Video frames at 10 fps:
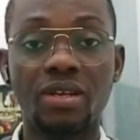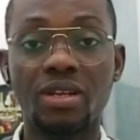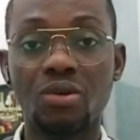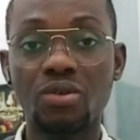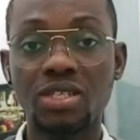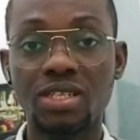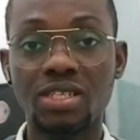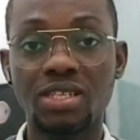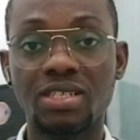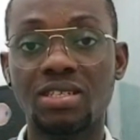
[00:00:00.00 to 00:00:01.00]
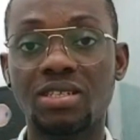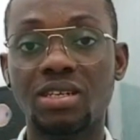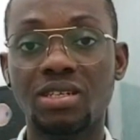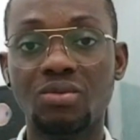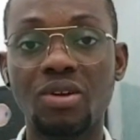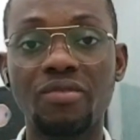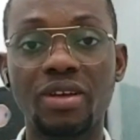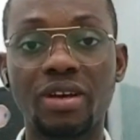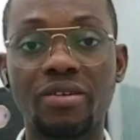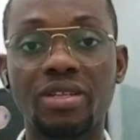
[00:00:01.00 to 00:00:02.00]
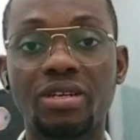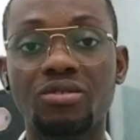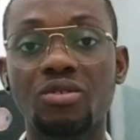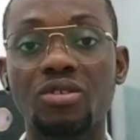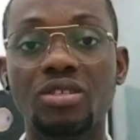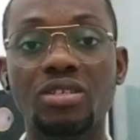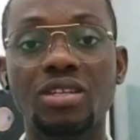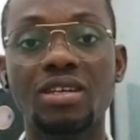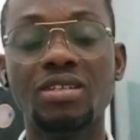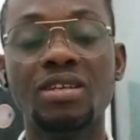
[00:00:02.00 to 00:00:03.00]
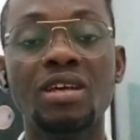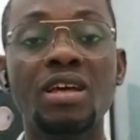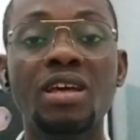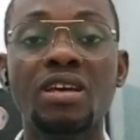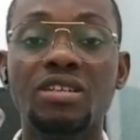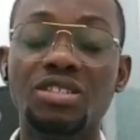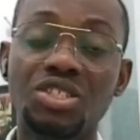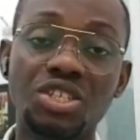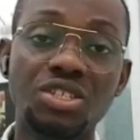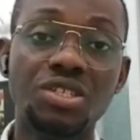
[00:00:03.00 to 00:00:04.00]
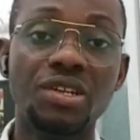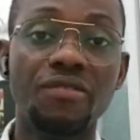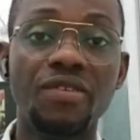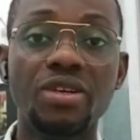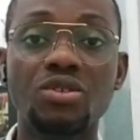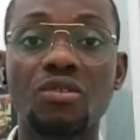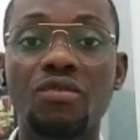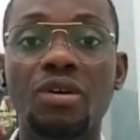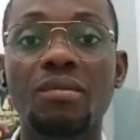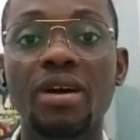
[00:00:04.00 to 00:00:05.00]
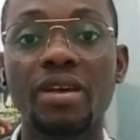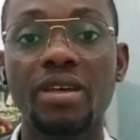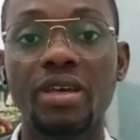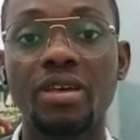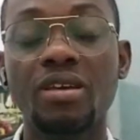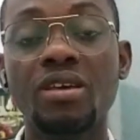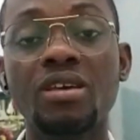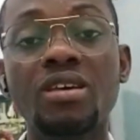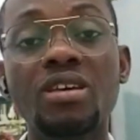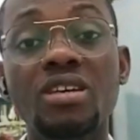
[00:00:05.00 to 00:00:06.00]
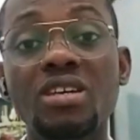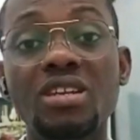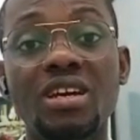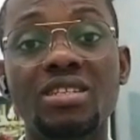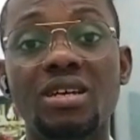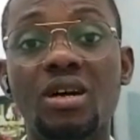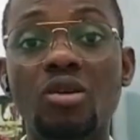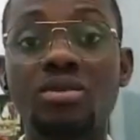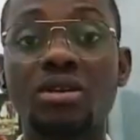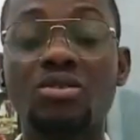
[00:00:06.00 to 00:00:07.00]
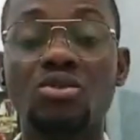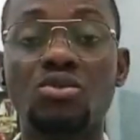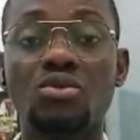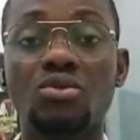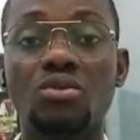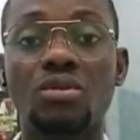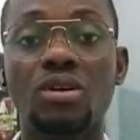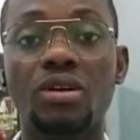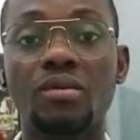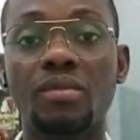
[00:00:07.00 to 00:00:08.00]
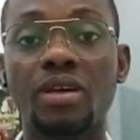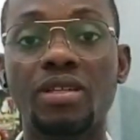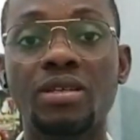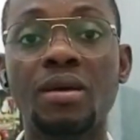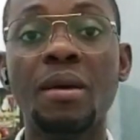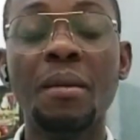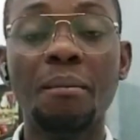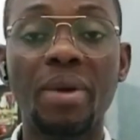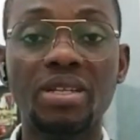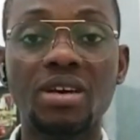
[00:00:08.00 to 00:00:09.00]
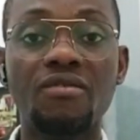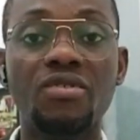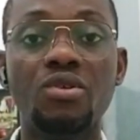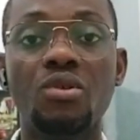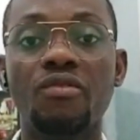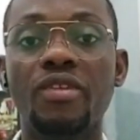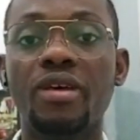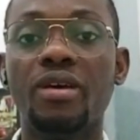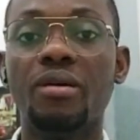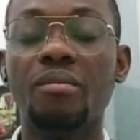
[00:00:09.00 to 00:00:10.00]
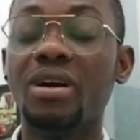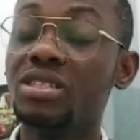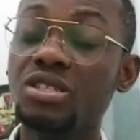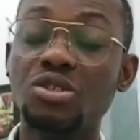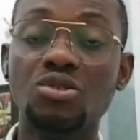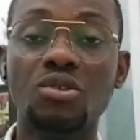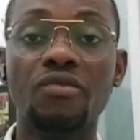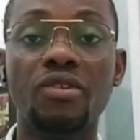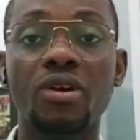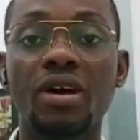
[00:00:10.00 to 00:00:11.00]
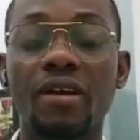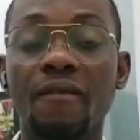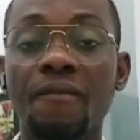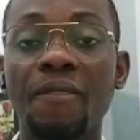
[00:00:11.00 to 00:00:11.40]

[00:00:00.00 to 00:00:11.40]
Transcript: The OCT it's one of the current technologies that is changing the face of eye care, in that it helps us to get better view of the back tissues of your eye.